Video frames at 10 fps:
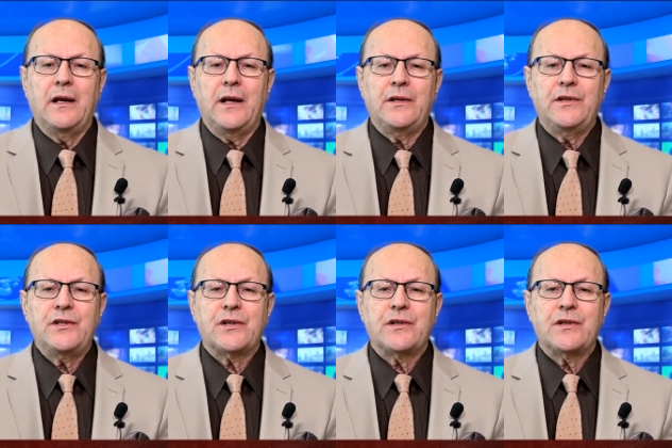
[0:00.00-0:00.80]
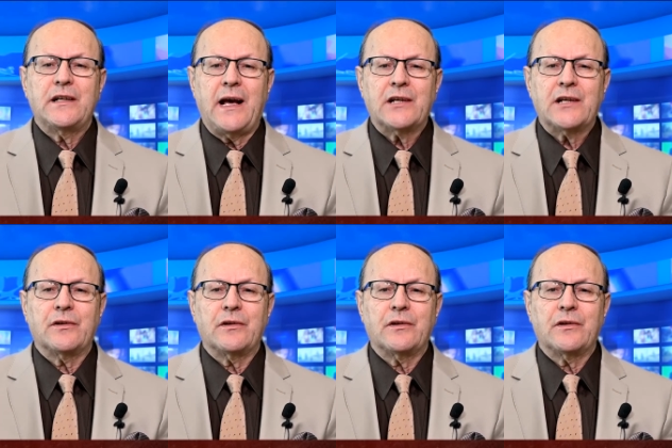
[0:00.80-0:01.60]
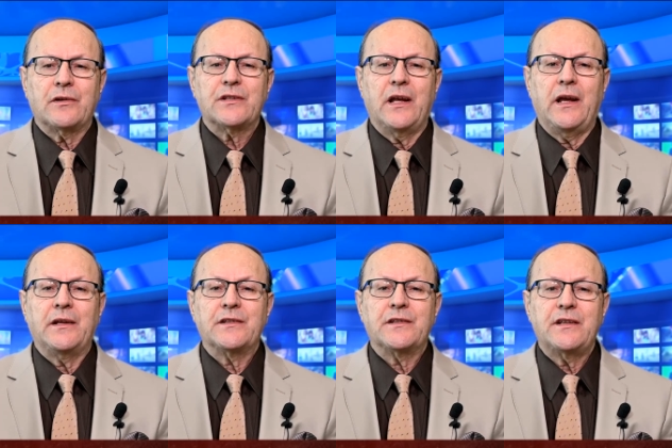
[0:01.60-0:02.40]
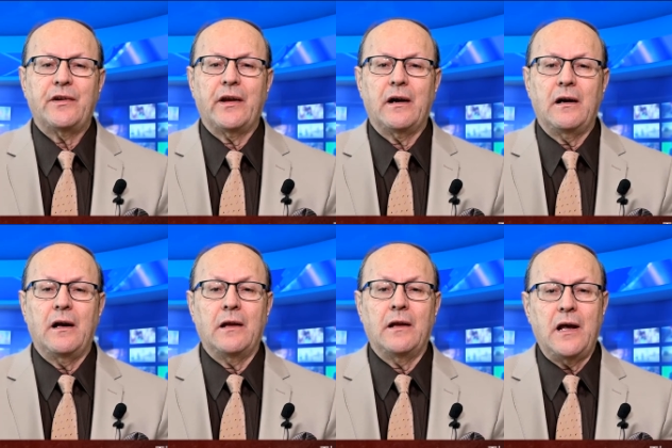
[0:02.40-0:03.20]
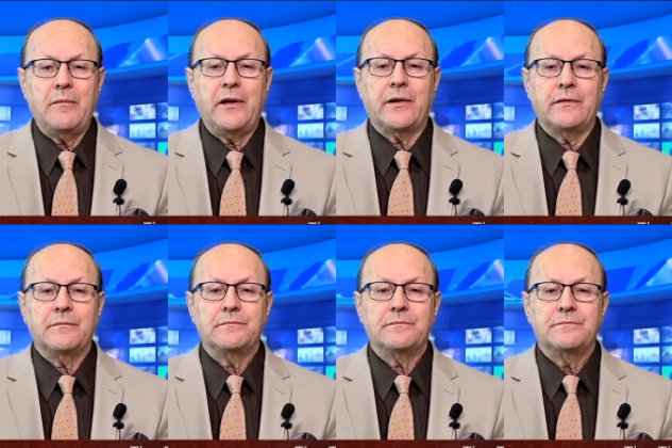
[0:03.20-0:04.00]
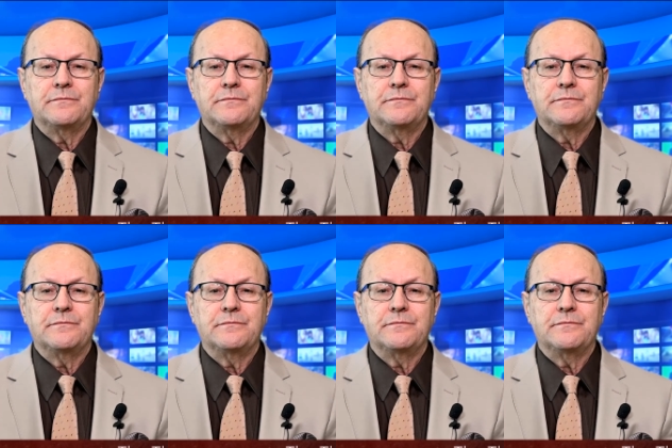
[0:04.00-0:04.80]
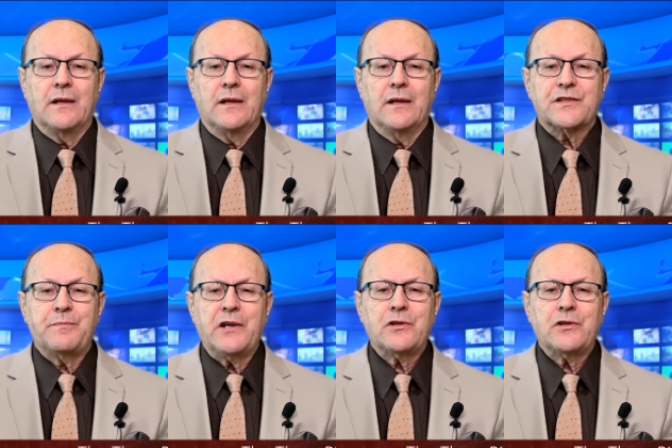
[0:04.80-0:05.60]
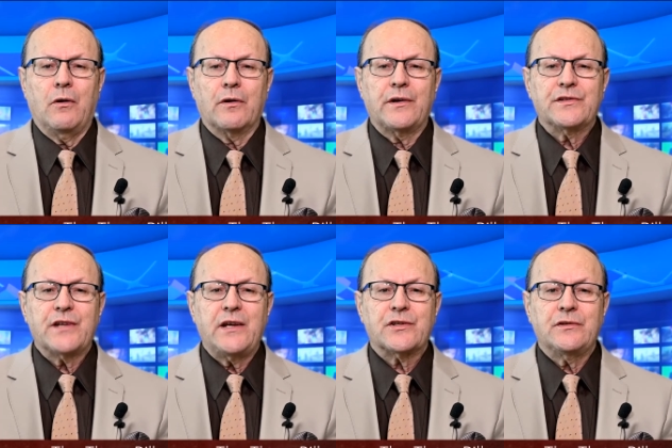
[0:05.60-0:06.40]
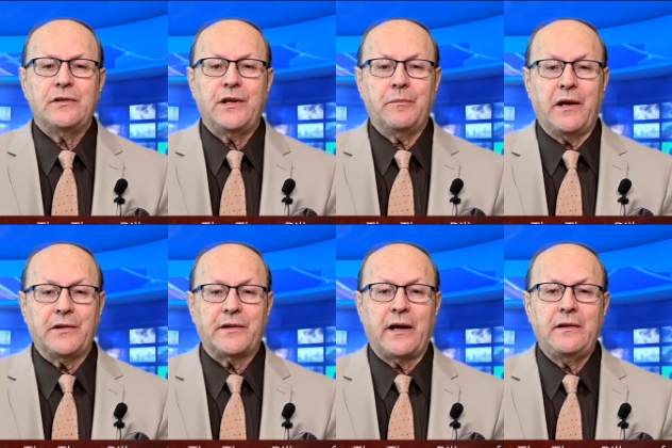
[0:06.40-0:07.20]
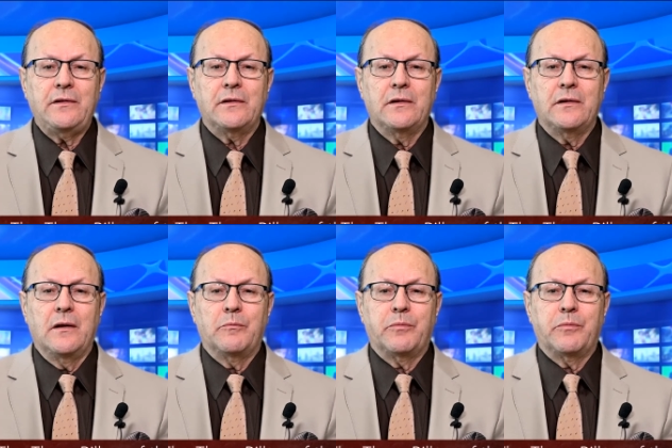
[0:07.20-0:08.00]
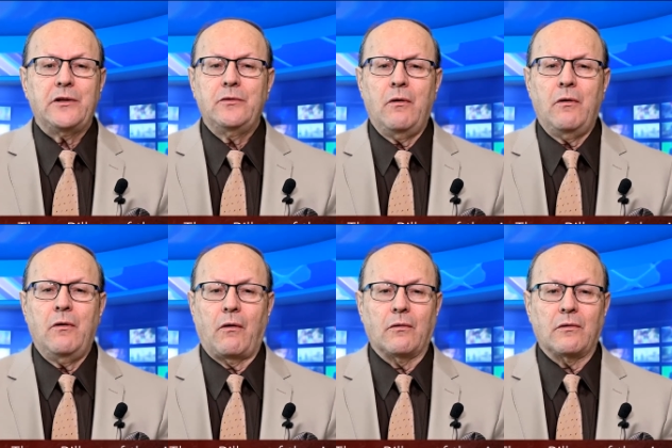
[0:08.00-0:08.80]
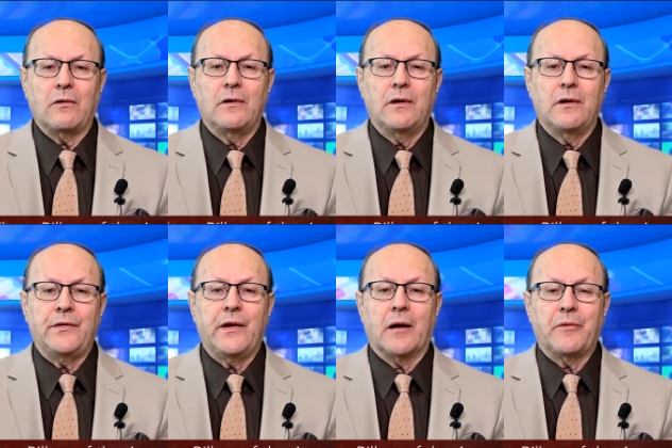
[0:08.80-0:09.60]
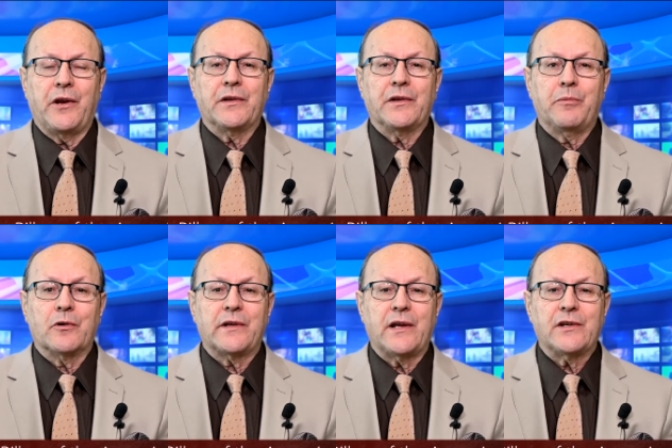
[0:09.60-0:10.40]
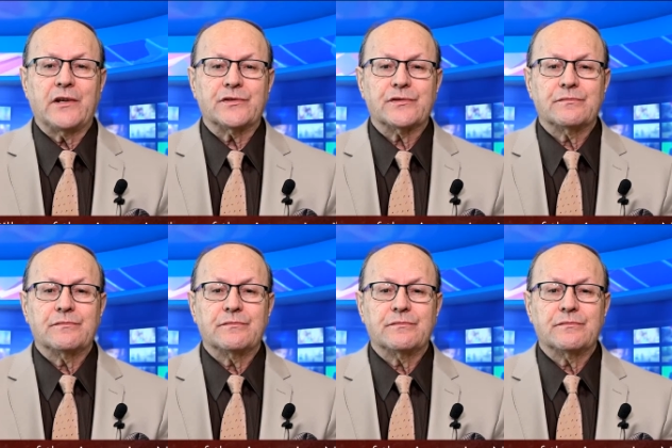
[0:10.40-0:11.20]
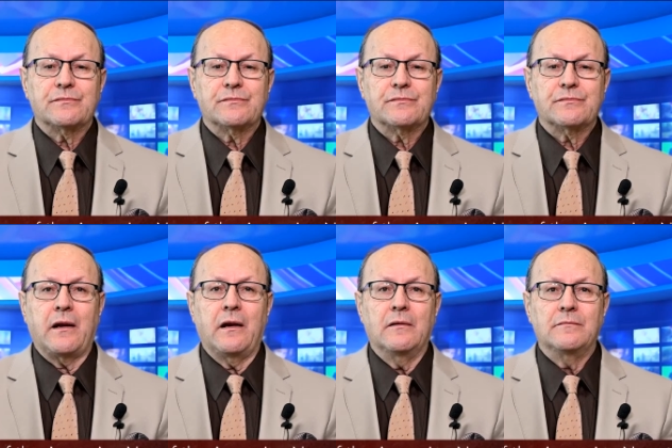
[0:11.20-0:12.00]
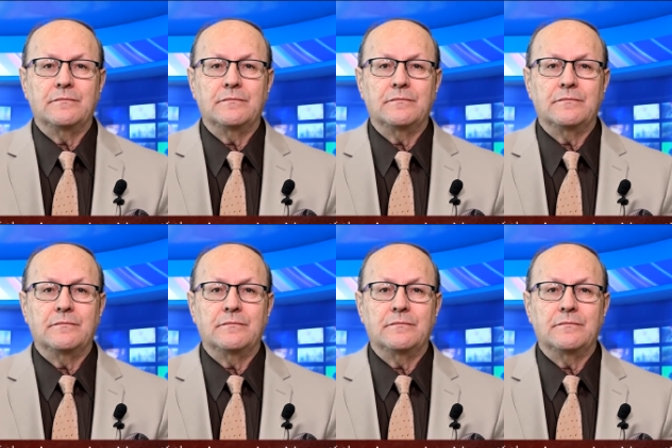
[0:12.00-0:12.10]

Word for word: indigenous nationalists in Syria and Lebanon. The special organization, he maintained, played no role in the Armenian deportations. None.